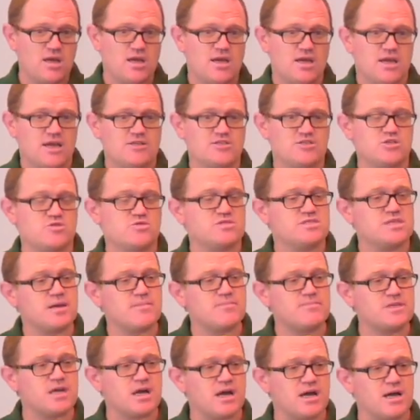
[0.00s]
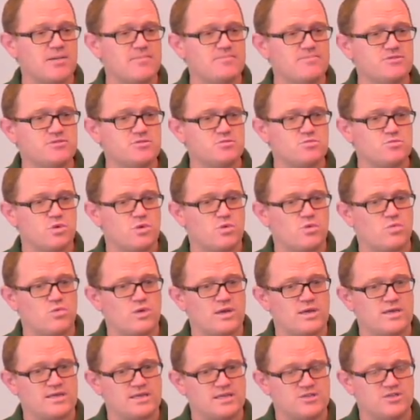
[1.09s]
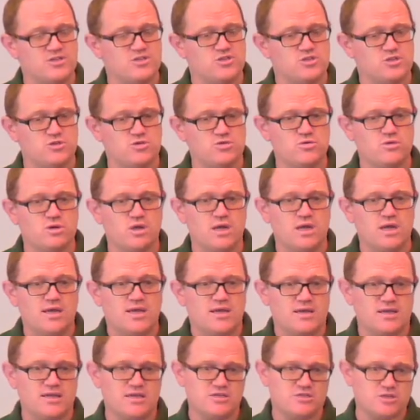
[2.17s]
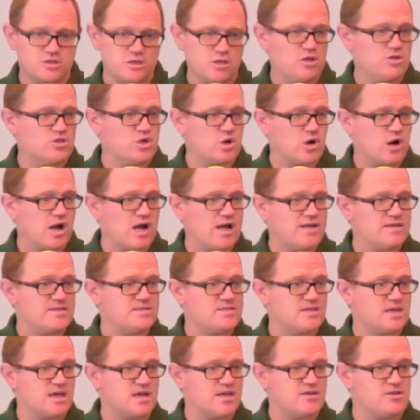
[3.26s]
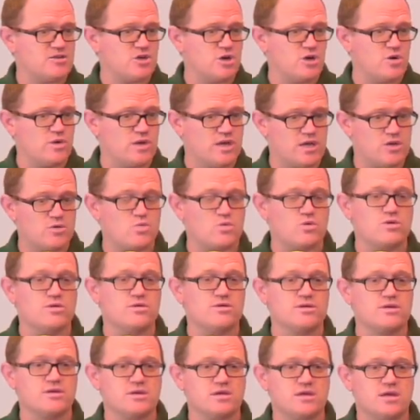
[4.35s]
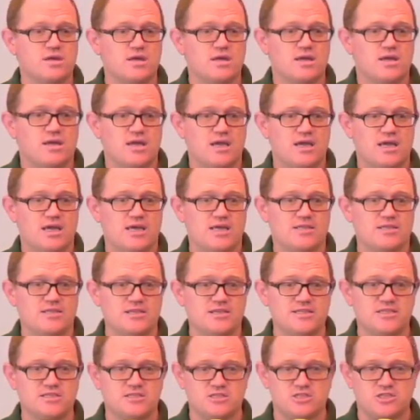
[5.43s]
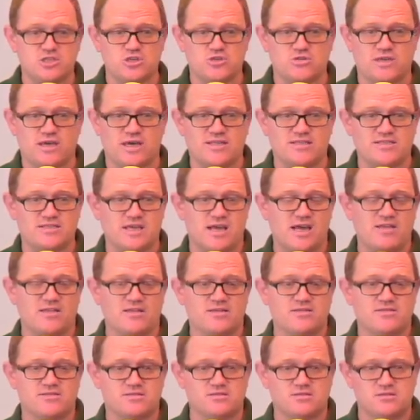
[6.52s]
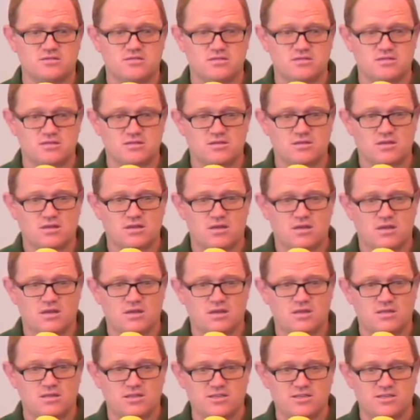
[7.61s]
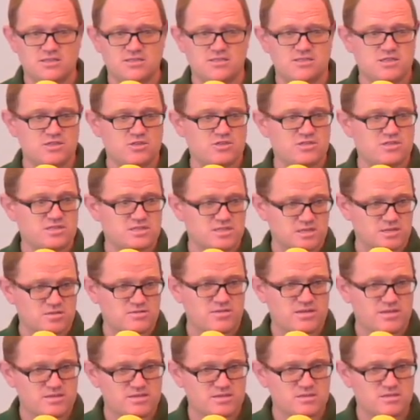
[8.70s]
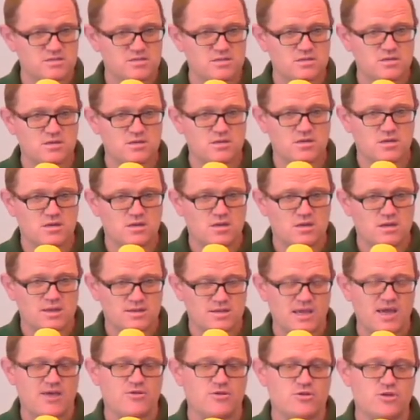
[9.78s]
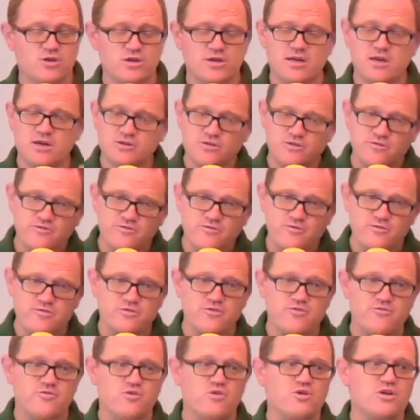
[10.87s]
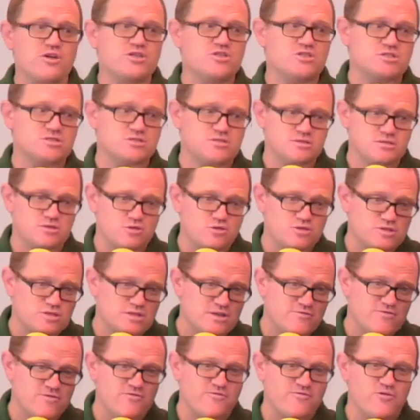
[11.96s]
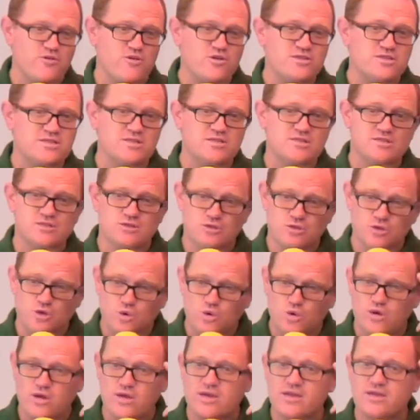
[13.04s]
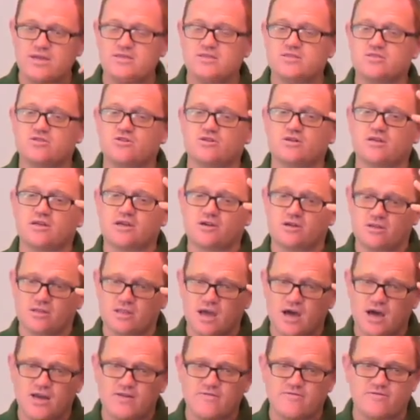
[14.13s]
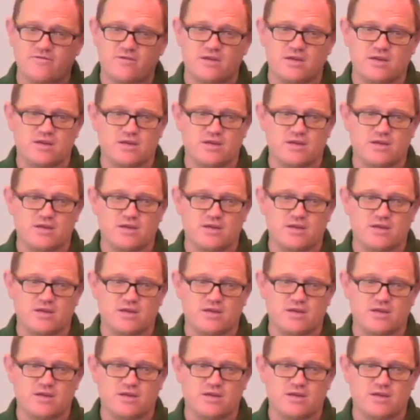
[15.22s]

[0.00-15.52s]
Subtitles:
And so sometimes what we need to do is close our eyes and go inward and listen to that silence. Listen to the stillness. And yeah, you're going to hear the voice, those different voices, the noise. You're going to hear a lot of things.